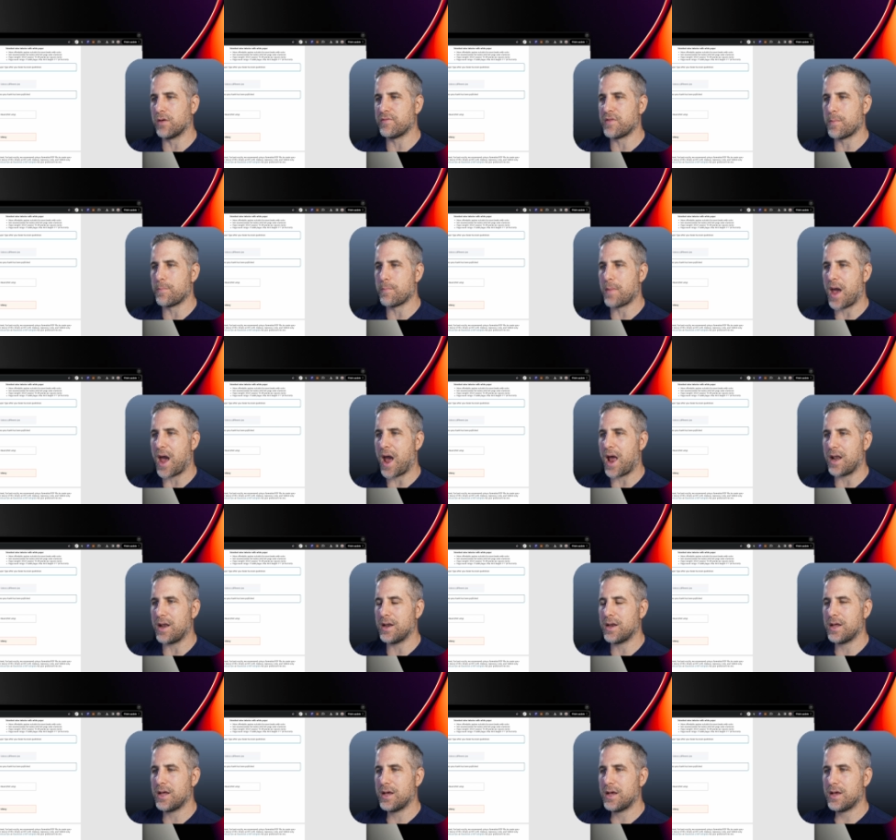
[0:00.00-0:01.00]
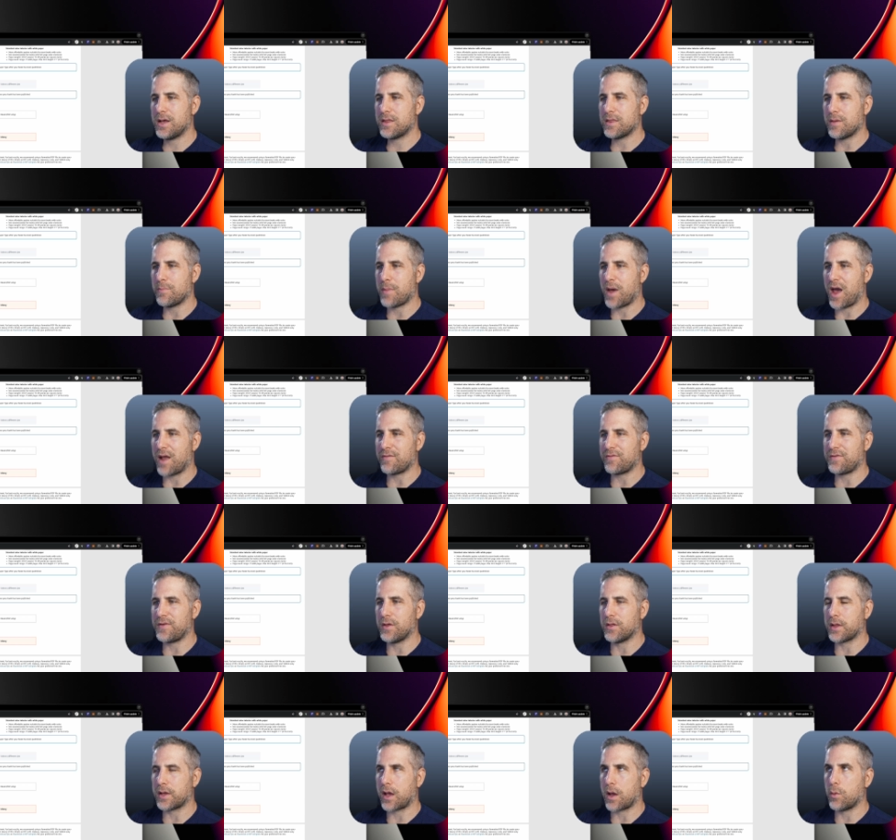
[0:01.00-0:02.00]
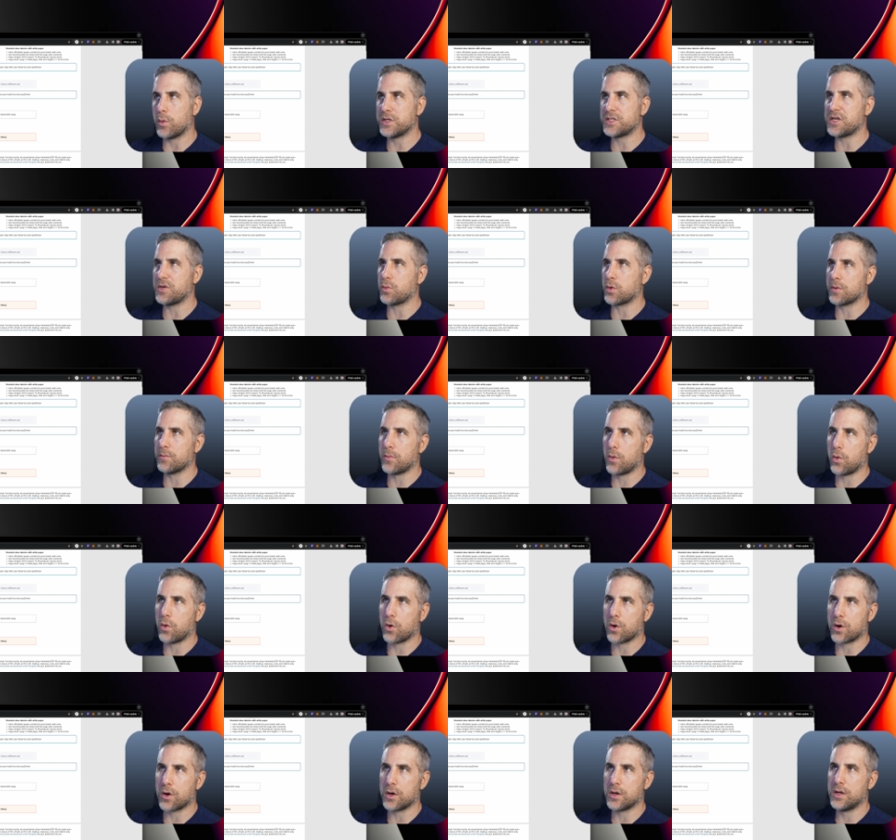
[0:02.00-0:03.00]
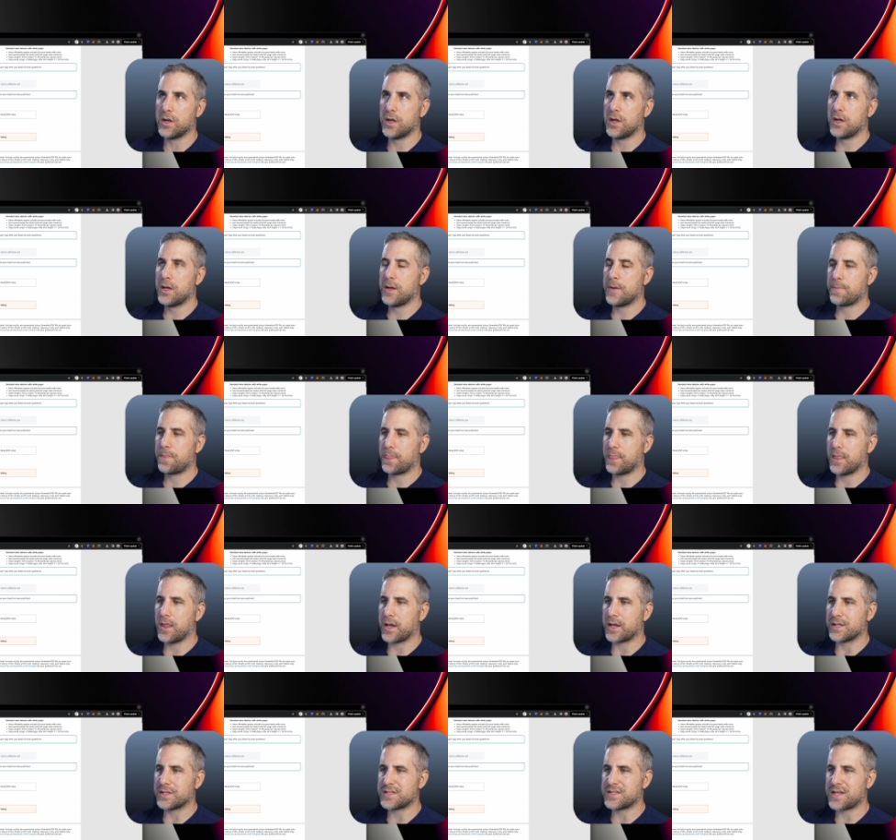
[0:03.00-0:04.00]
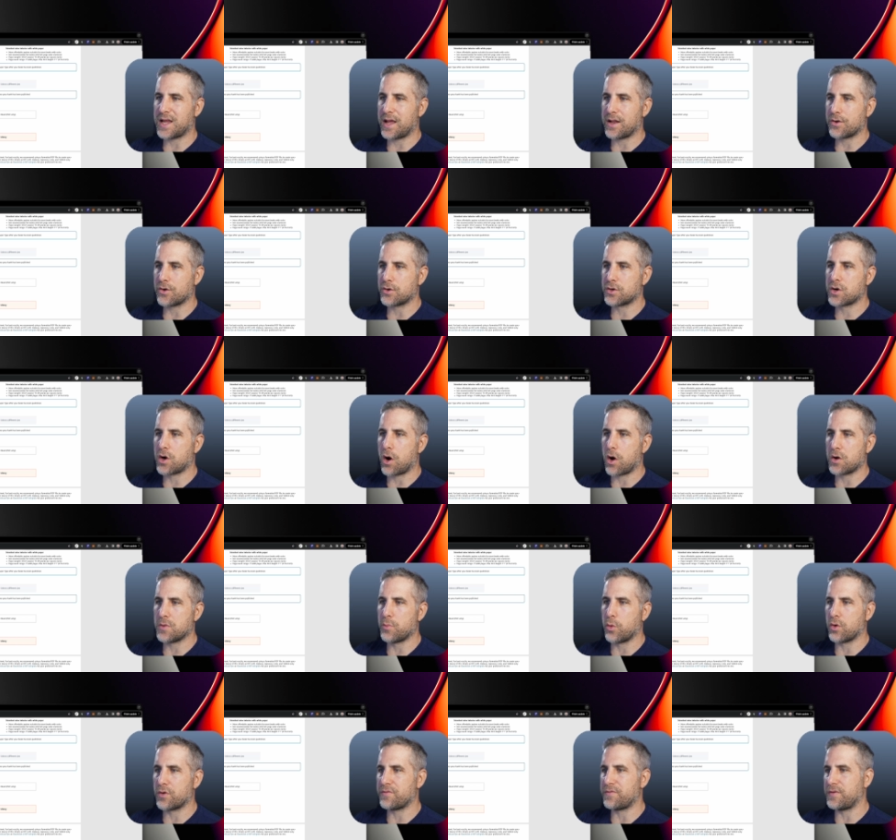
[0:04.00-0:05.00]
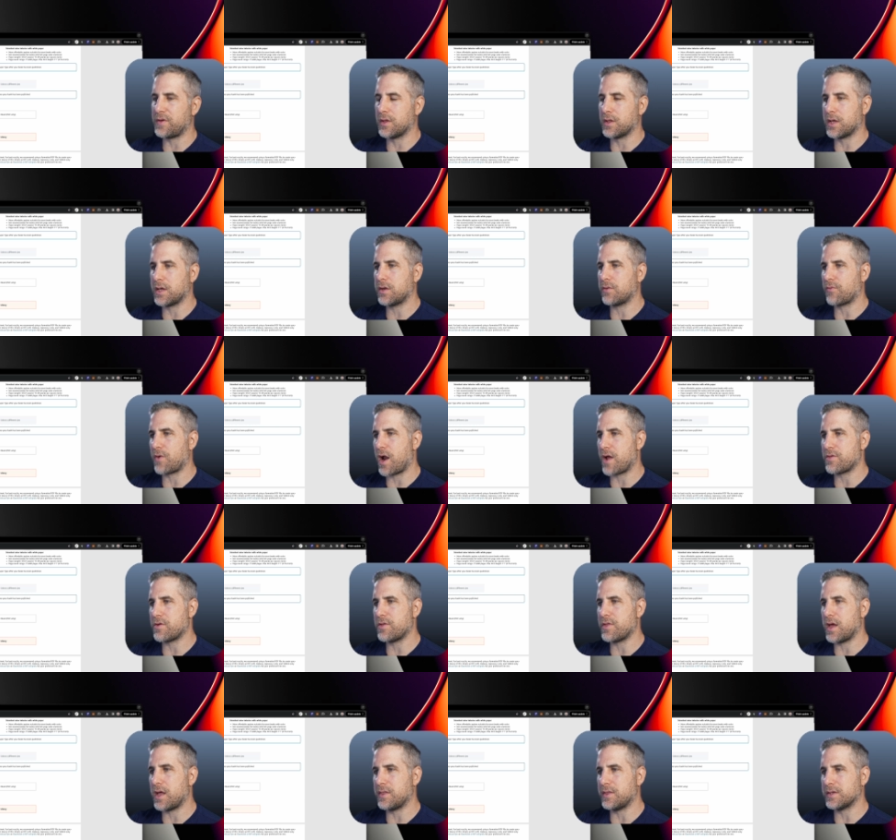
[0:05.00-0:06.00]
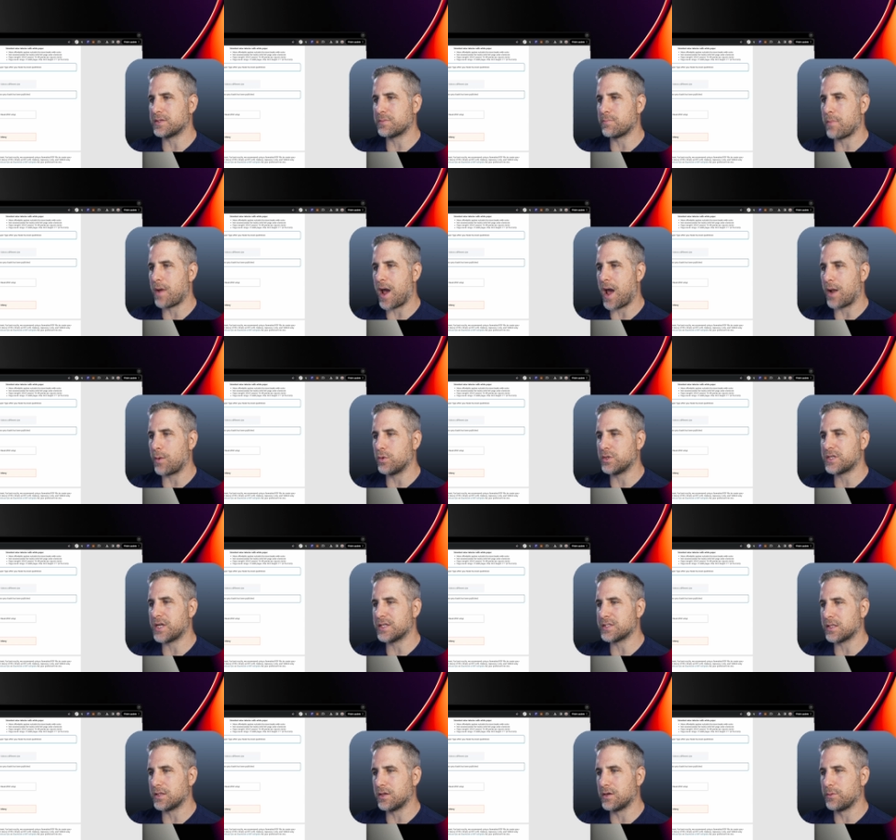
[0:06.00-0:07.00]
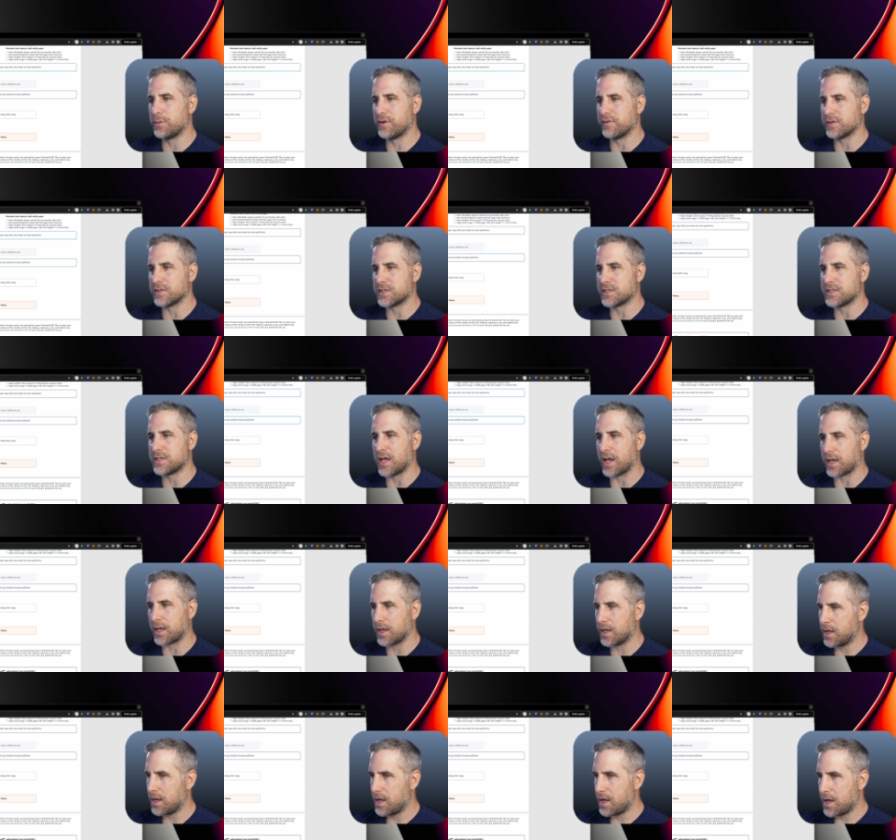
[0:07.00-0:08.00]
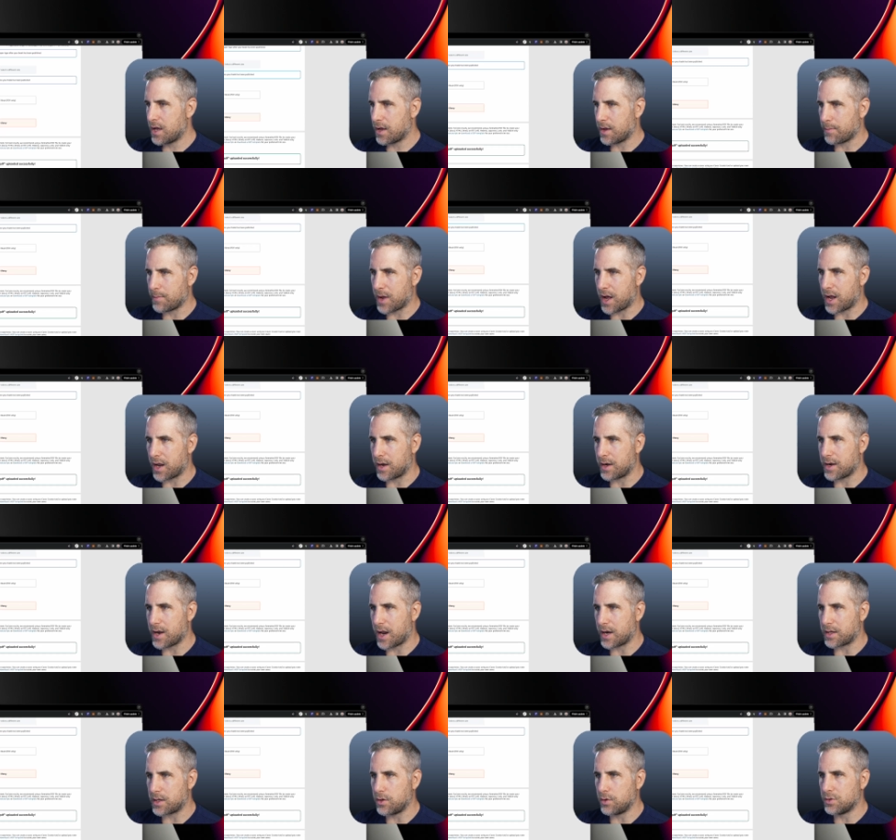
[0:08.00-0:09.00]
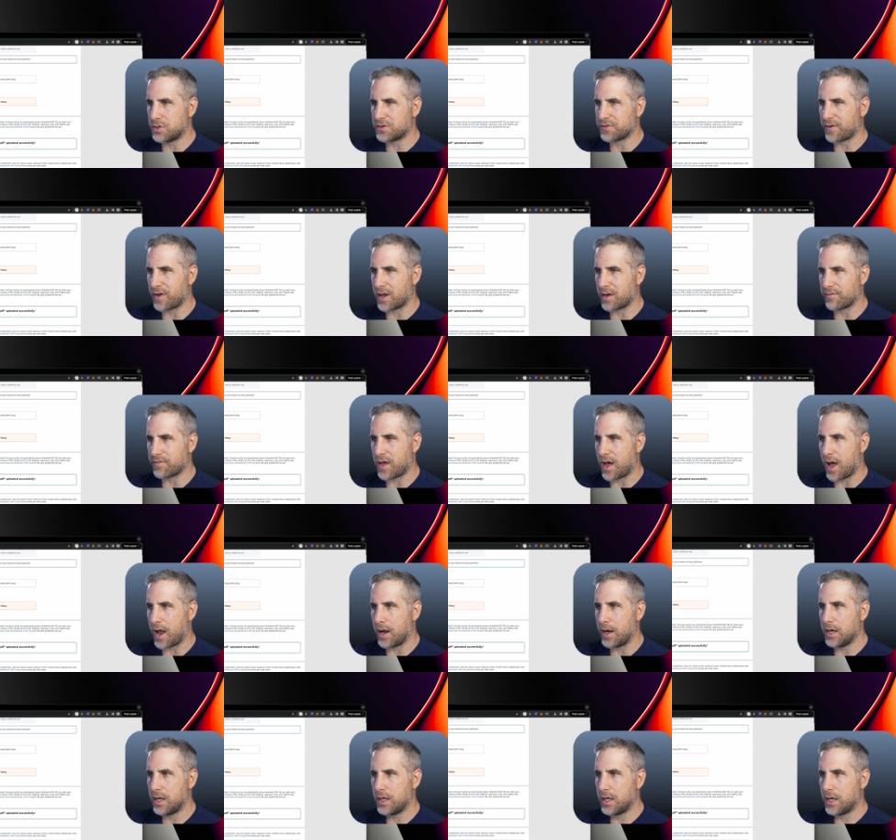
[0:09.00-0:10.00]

of the matte the matte feeling. I wish it were more like a standard cardboard feeling rather than this matte, which has a little bit of a stick. I'm not not a huge fan of that,